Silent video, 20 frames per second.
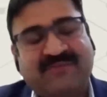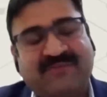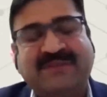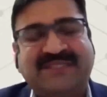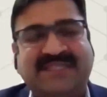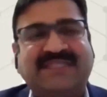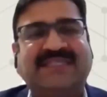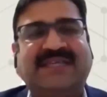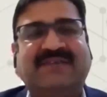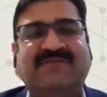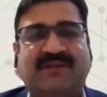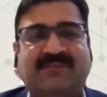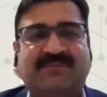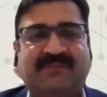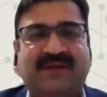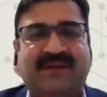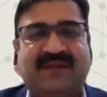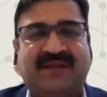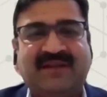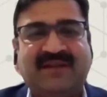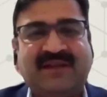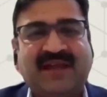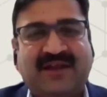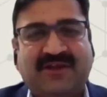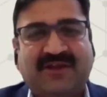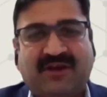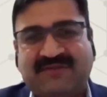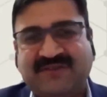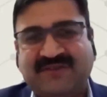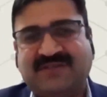of Business Development
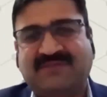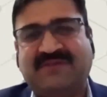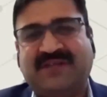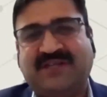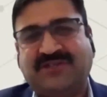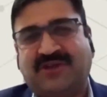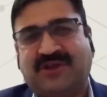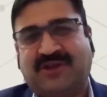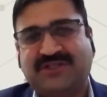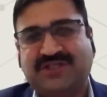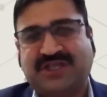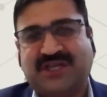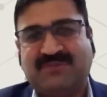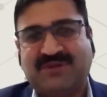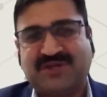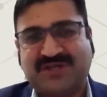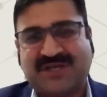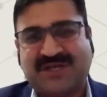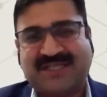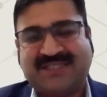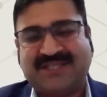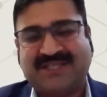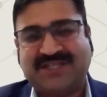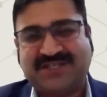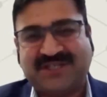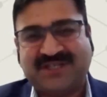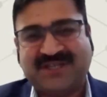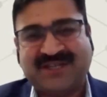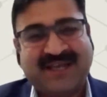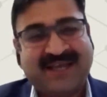at Office of Technology
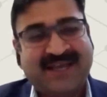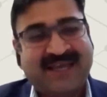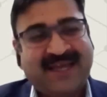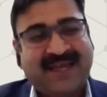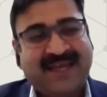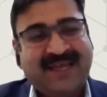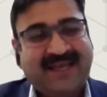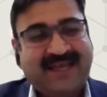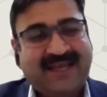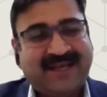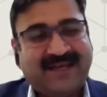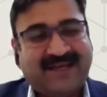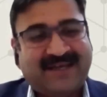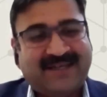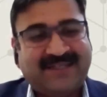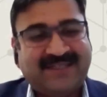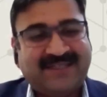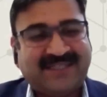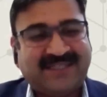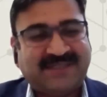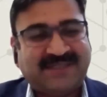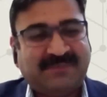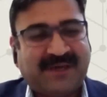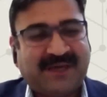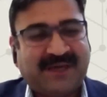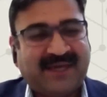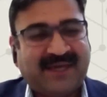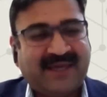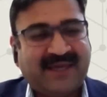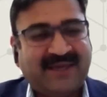Commercialization. Uh, this is
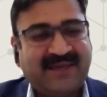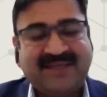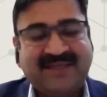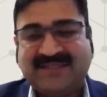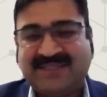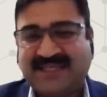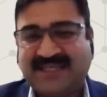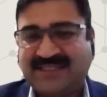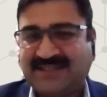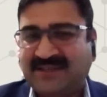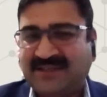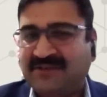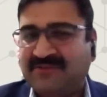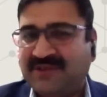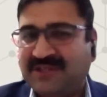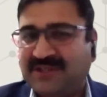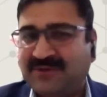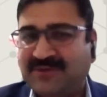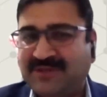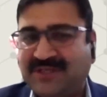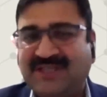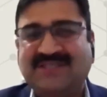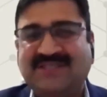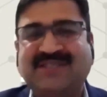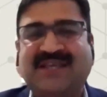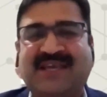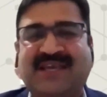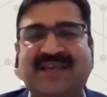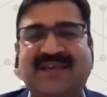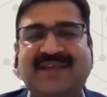my sixth year with
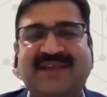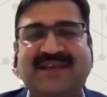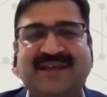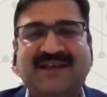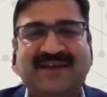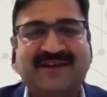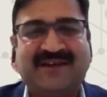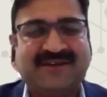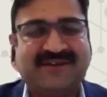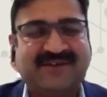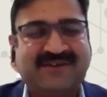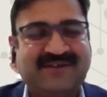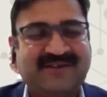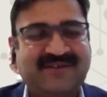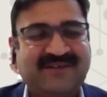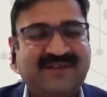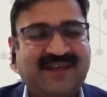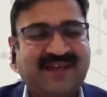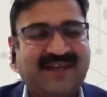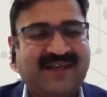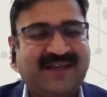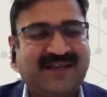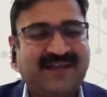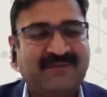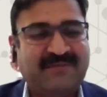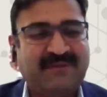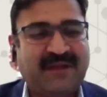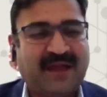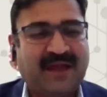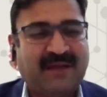OTC,
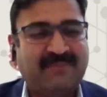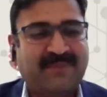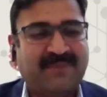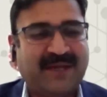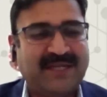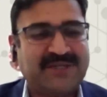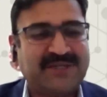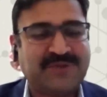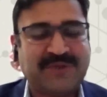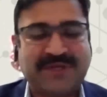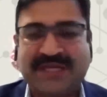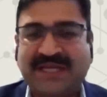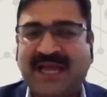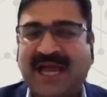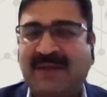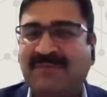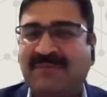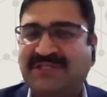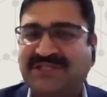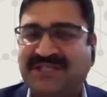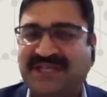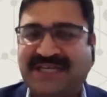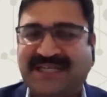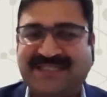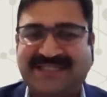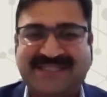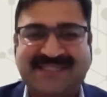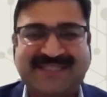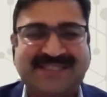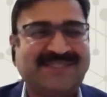and by training, I'm a
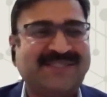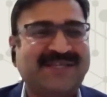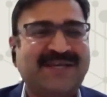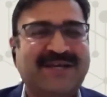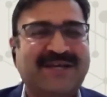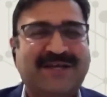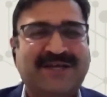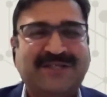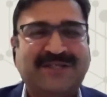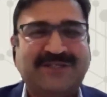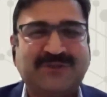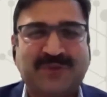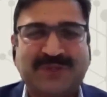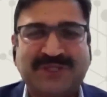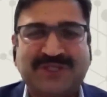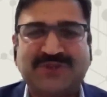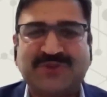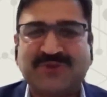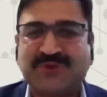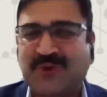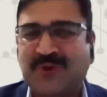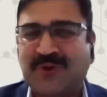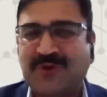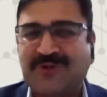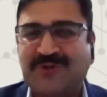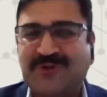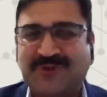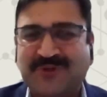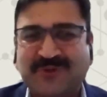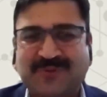geneticist, switch
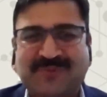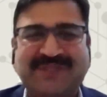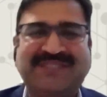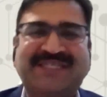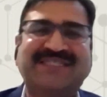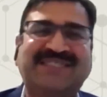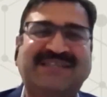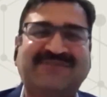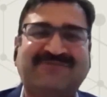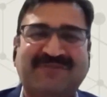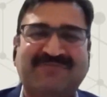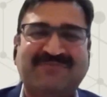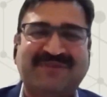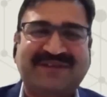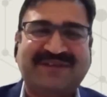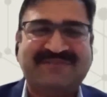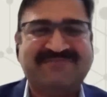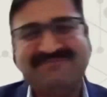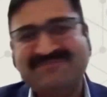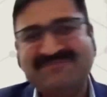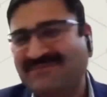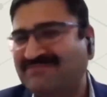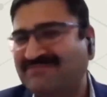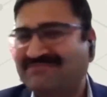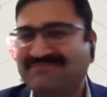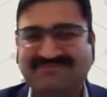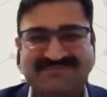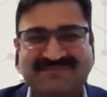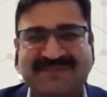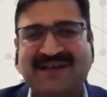role to do business development
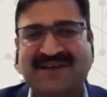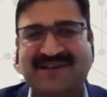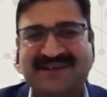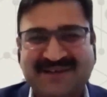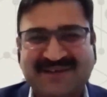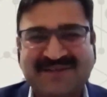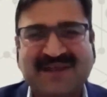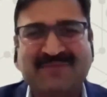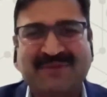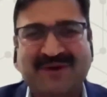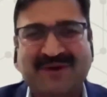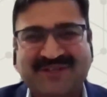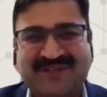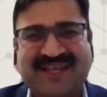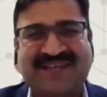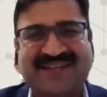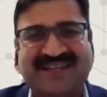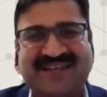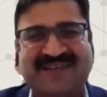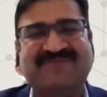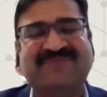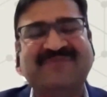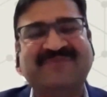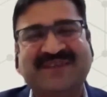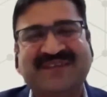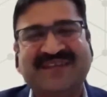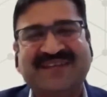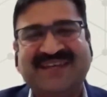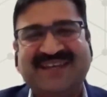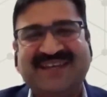about that time,
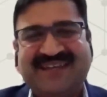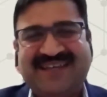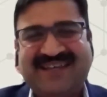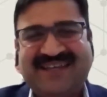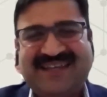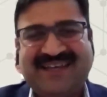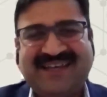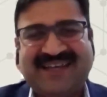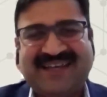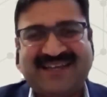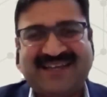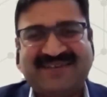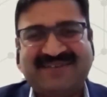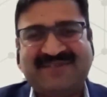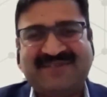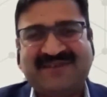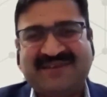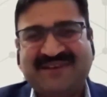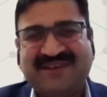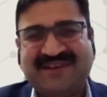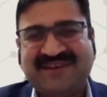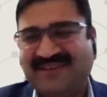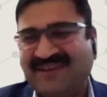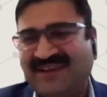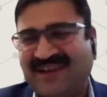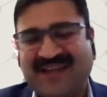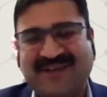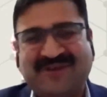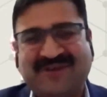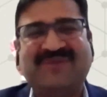awesome. and
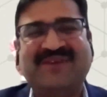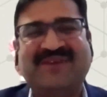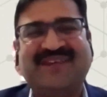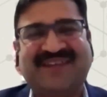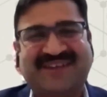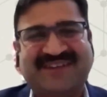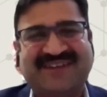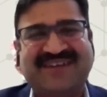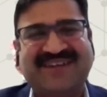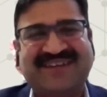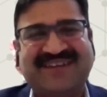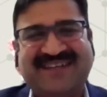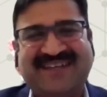glad to be here.